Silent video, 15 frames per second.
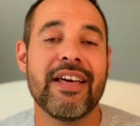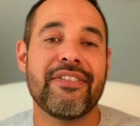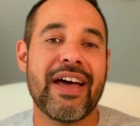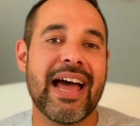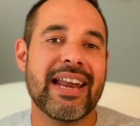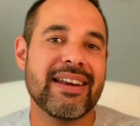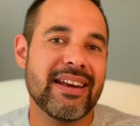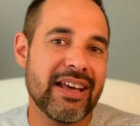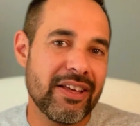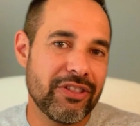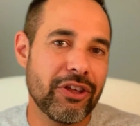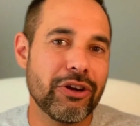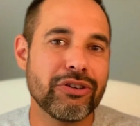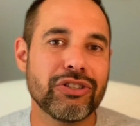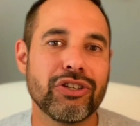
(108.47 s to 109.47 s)
than
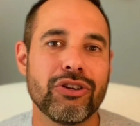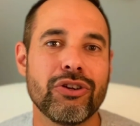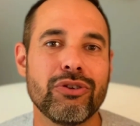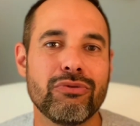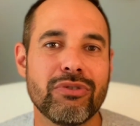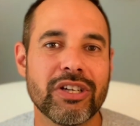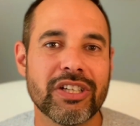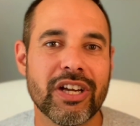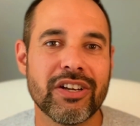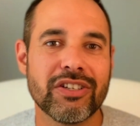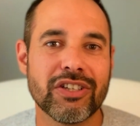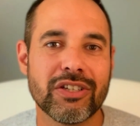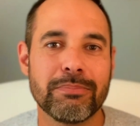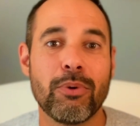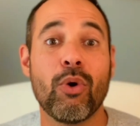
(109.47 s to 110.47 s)
those who returned
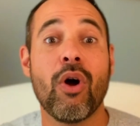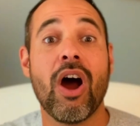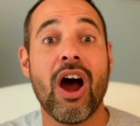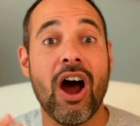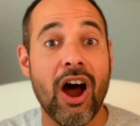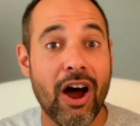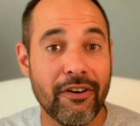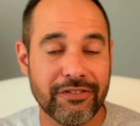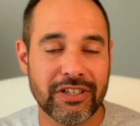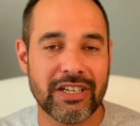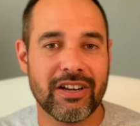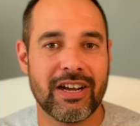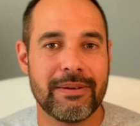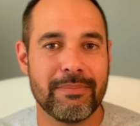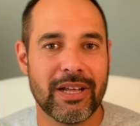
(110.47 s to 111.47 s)
to sport after
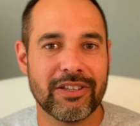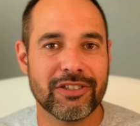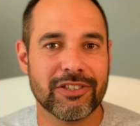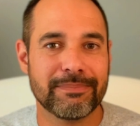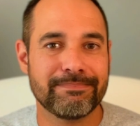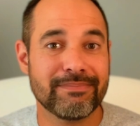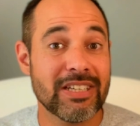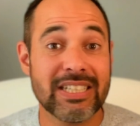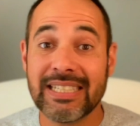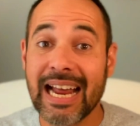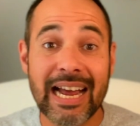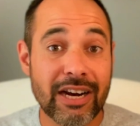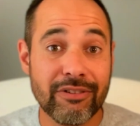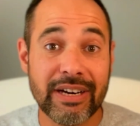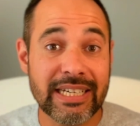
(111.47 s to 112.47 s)
nine months.
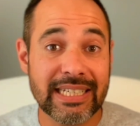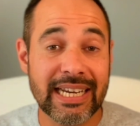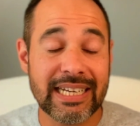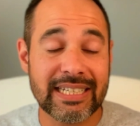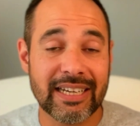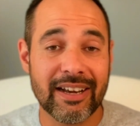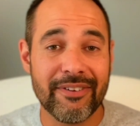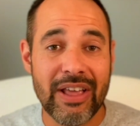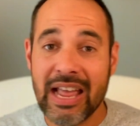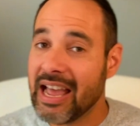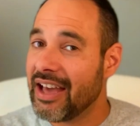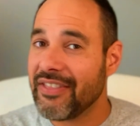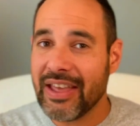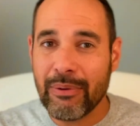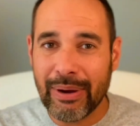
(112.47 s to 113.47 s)
Staggering data.
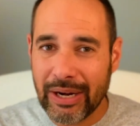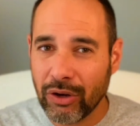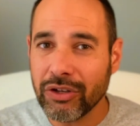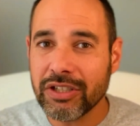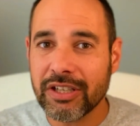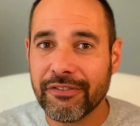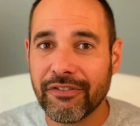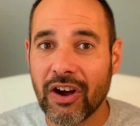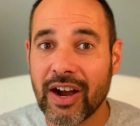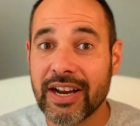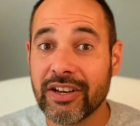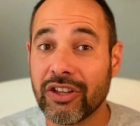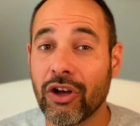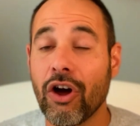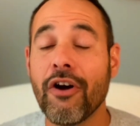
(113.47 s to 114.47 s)
And they went on to
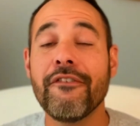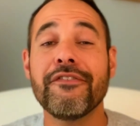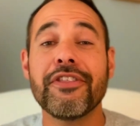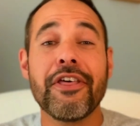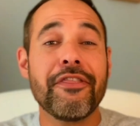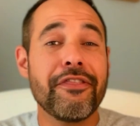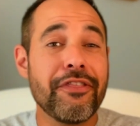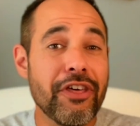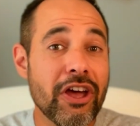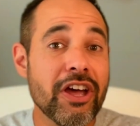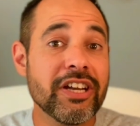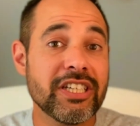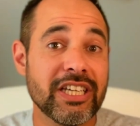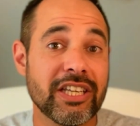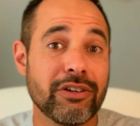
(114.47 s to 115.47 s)
find that of the
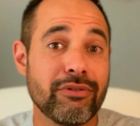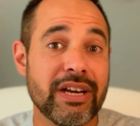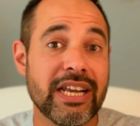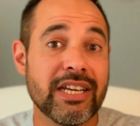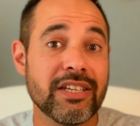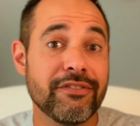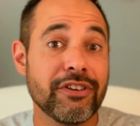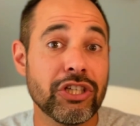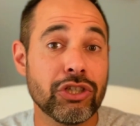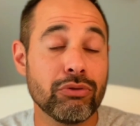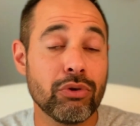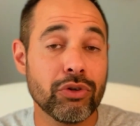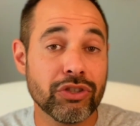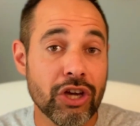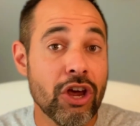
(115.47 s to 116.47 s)
33
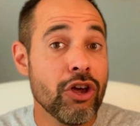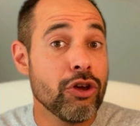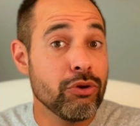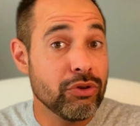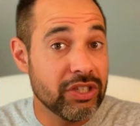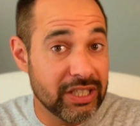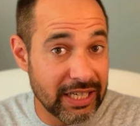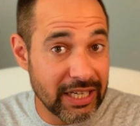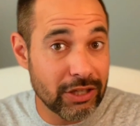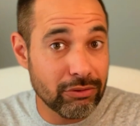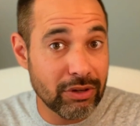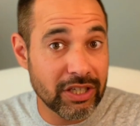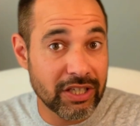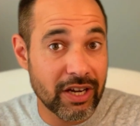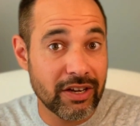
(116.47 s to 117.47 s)
individuals who did
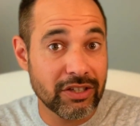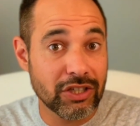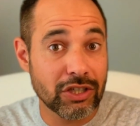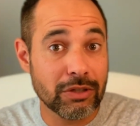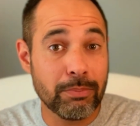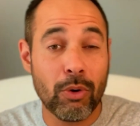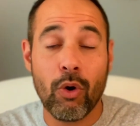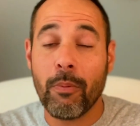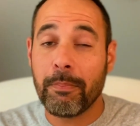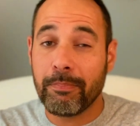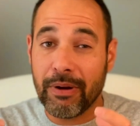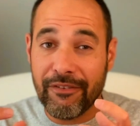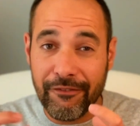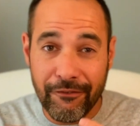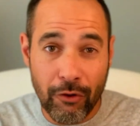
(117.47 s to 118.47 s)
return to sport
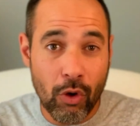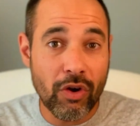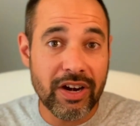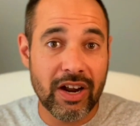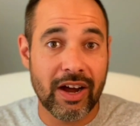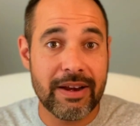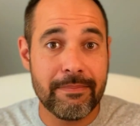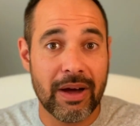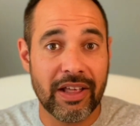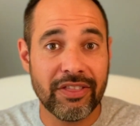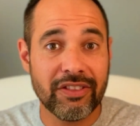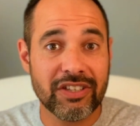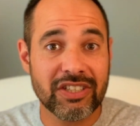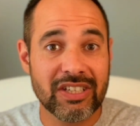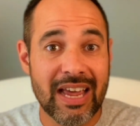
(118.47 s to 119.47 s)
before nine
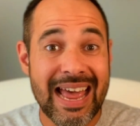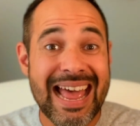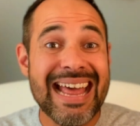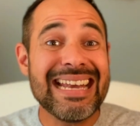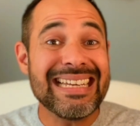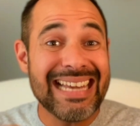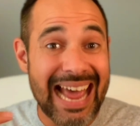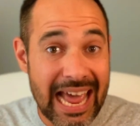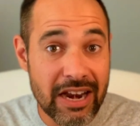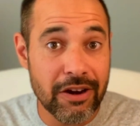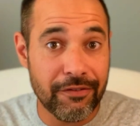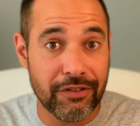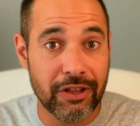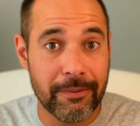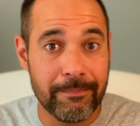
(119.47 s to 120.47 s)
months, 10
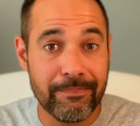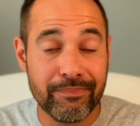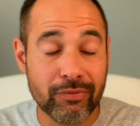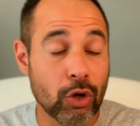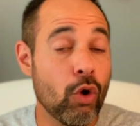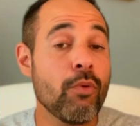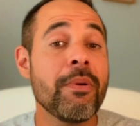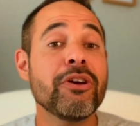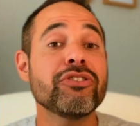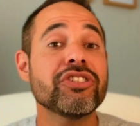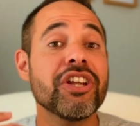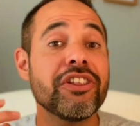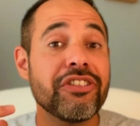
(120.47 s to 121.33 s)
of them, almost a